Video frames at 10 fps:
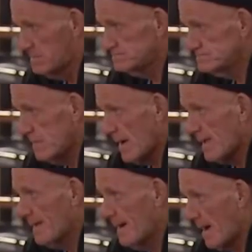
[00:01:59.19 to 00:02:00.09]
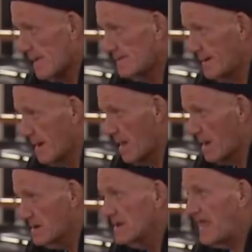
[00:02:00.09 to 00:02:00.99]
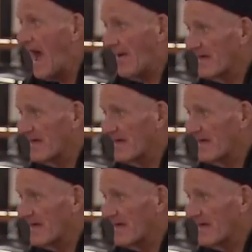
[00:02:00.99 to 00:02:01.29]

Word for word: check religious ID cards around here.